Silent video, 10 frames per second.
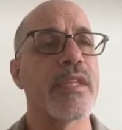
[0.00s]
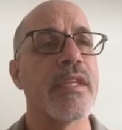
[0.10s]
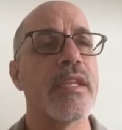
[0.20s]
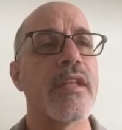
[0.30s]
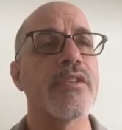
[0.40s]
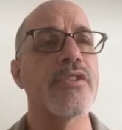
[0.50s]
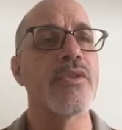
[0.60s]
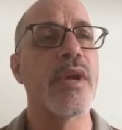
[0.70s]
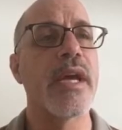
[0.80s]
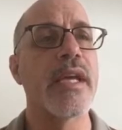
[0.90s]
Now let's
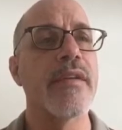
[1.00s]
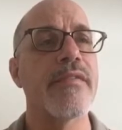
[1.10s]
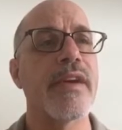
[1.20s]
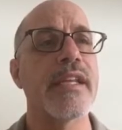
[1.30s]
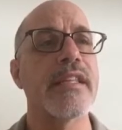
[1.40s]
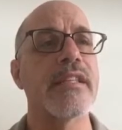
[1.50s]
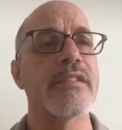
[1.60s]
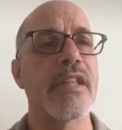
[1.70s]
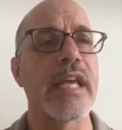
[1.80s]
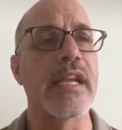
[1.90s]
try finding the
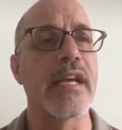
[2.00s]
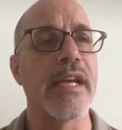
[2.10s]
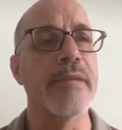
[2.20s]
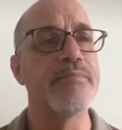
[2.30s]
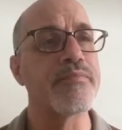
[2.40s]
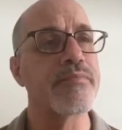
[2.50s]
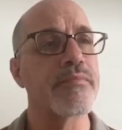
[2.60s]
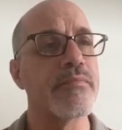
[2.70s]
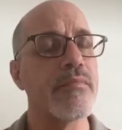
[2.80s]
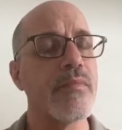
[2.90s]
slant height.
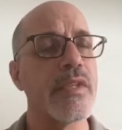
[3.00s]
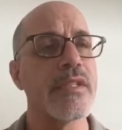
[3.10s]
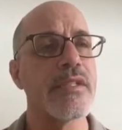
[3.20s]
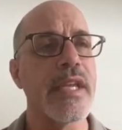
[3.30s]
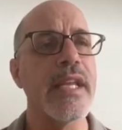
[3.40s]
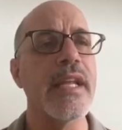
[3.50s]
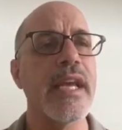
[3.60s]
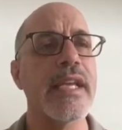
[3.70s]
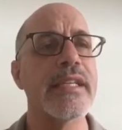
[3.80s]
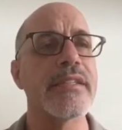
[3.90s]
The slant height
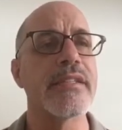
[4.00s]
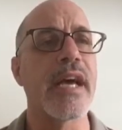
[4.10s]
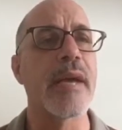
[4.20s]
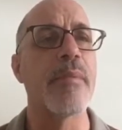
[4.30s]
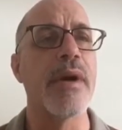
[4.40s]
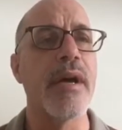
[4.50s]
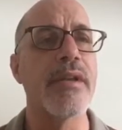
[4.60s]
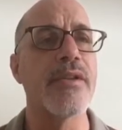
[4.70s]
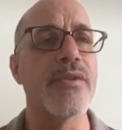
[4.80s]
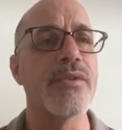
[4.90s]
is the
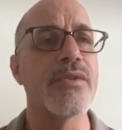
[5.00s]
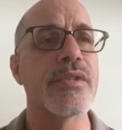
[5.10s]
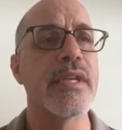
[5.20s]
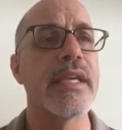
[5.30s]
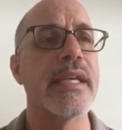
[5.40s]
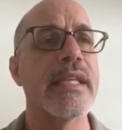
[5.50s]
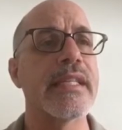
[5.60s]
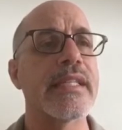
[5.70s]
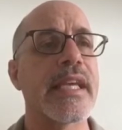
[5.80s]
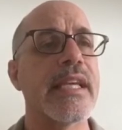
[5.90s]
hypotenuse, in this
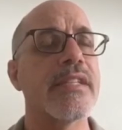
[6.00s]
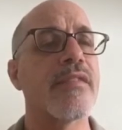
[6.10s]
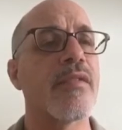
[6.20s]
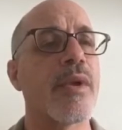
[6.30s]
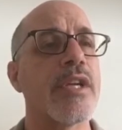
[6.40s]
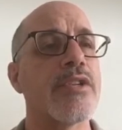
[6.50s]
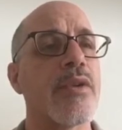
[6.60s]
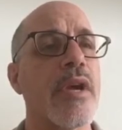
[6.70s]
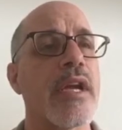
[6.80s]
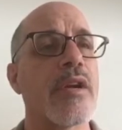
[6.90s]
case, of a right
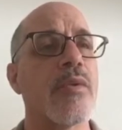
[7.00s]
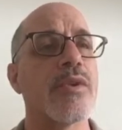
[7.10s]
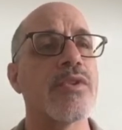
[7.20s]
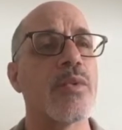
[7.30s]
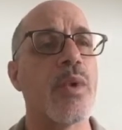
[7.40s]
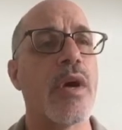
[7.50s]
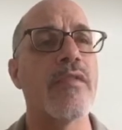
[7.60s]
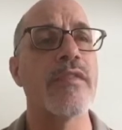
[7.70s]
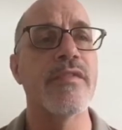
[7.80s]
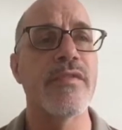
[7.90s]
triangle with 12
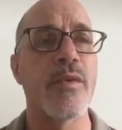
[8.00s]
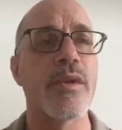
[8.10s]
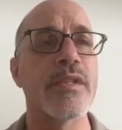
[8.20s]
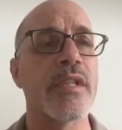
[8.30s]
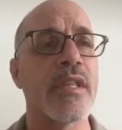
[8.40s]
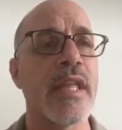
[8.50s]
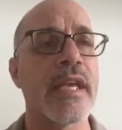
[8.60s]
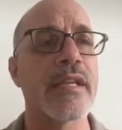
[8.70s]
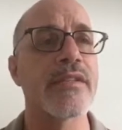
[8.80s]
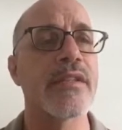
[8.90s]
and 4 as the
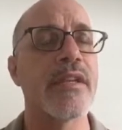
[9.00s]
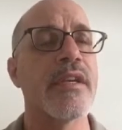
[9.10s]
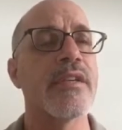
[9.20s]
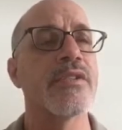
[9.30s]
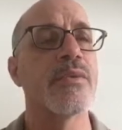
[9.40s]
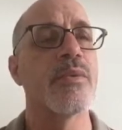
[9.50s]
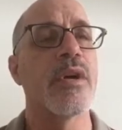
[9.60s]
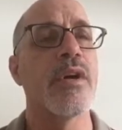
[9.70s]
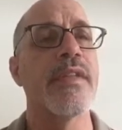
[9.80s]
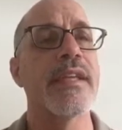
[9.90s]
legs. So we'll call
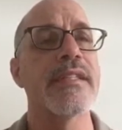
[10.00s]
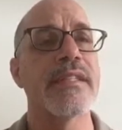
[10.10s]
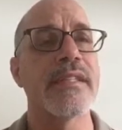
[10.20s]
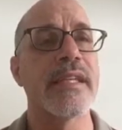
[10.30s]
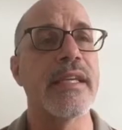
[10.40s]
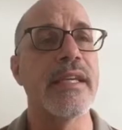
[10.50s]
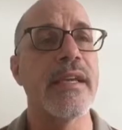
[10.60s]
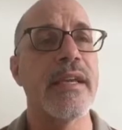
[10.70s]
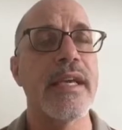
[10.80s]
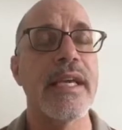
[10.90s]
that C,
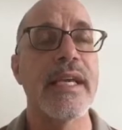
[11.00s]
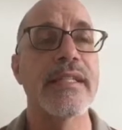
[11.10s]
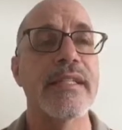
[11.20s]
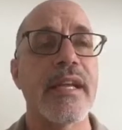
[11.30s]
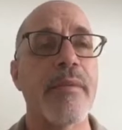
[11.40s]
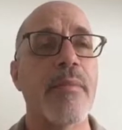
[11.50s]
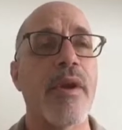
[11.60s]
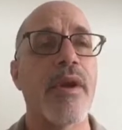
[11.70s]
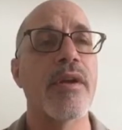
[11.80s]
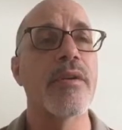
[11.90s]
and set up
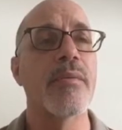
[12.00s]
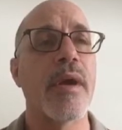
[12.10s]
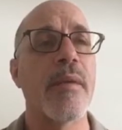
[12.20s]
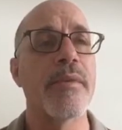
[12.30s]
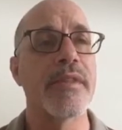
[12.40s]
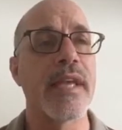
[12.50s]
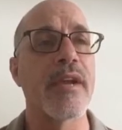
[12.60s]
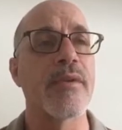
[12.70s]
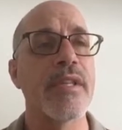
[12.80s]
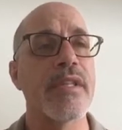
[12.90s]
our
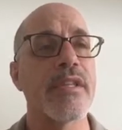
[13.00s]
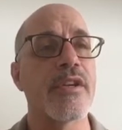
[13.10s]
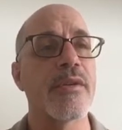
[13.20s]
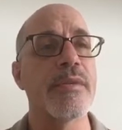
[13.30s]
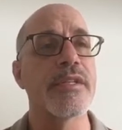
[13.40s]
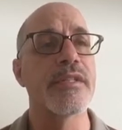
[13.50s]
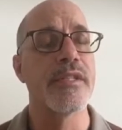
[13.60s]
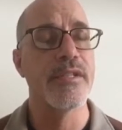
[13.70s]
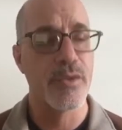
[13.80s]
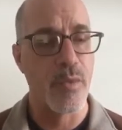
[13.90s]
Pythagorean theorem as C
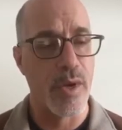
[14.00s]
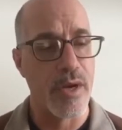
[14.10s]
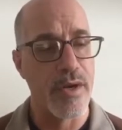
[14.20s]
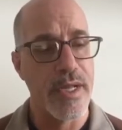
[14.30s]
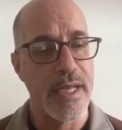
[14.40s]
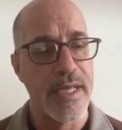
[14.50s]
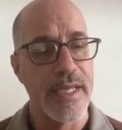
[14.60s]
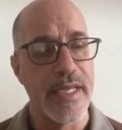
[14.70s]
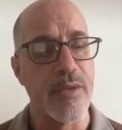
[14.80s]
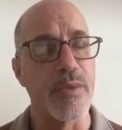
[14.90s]
squared
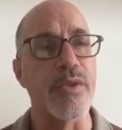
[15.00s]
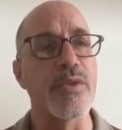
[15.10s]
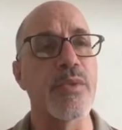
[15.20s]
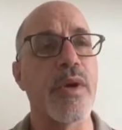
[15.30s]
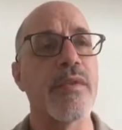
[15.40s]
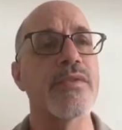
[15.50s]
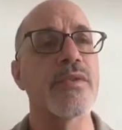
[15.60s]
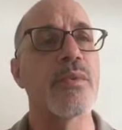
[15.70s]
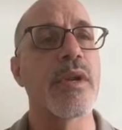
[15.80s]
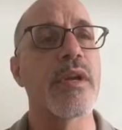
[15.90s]
equal to 12
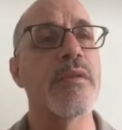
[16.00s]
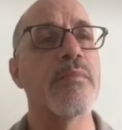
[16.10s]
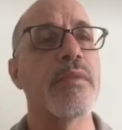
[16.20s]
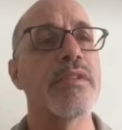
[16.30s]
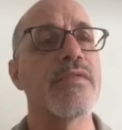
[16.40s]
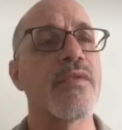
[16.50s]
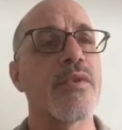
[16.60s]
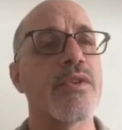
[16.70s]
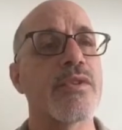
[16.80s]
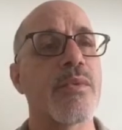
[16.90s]
squared plus 4
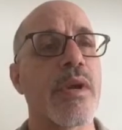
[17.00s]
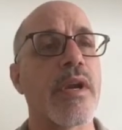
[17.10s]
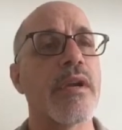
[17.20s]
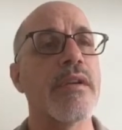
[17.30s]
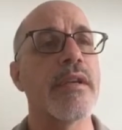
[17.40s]
squared.